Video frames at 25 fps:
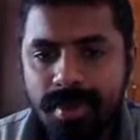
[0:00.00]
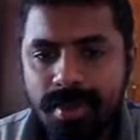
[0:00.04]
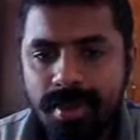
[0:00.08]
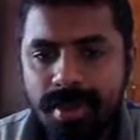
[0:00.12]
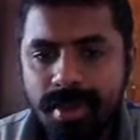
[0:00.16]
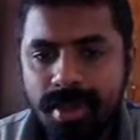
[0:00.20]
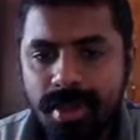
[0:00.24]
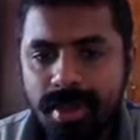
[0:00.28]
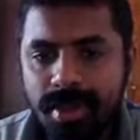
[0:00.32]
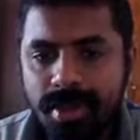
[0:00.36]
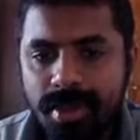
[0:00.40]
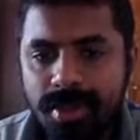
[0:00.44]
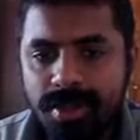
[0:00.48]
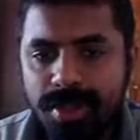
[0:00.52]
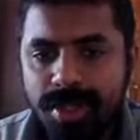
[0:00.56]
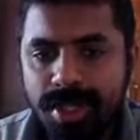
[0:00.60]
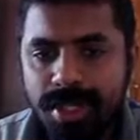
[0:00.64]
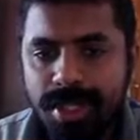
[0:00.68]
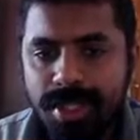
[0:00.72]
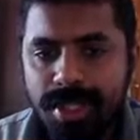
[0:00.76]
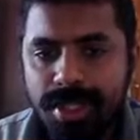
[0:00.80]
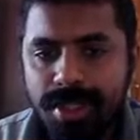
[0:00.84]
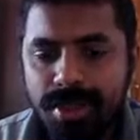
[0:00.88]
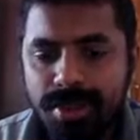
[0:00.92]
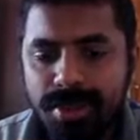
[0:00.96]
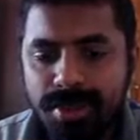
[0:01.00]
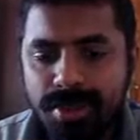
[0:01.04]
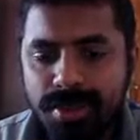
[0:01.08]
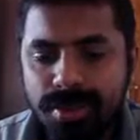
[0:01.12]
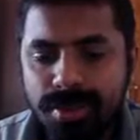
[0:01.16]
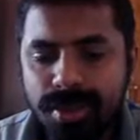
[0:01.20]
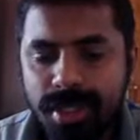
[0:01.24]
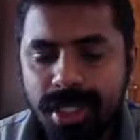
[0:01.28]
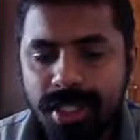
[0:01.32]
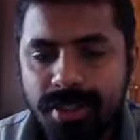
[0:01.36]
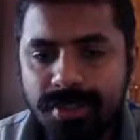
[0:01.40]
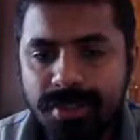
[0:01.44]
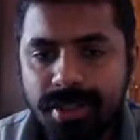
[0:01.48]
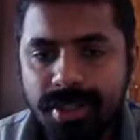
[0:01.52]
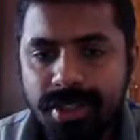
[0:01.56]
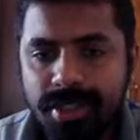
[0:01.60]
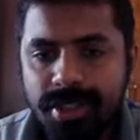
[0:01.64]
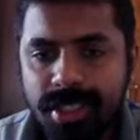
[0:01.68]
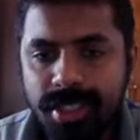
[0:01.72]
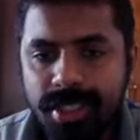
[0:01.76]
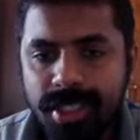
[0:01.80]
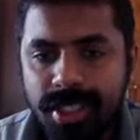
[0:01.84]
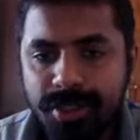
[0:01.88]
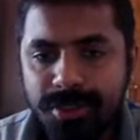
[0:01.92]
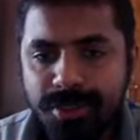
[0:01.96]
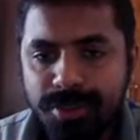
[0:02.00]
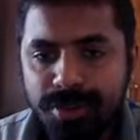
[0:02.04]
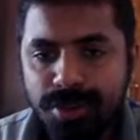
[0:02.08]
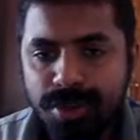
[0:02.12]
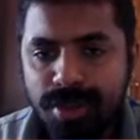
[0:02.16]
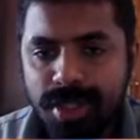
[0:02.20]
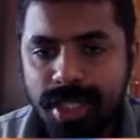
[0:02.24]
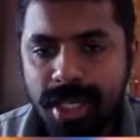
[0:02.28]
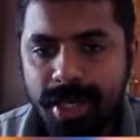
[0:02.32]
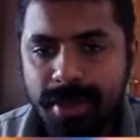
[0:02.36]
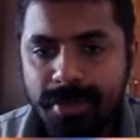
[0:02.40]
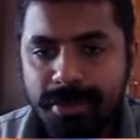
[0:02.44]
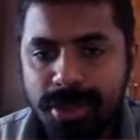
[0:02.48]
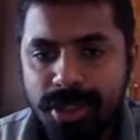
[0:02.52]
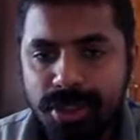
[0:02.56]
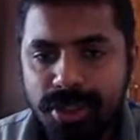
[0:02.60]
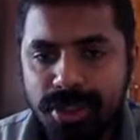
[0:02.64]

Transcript: Yeah, rook into e1 check. If rook captures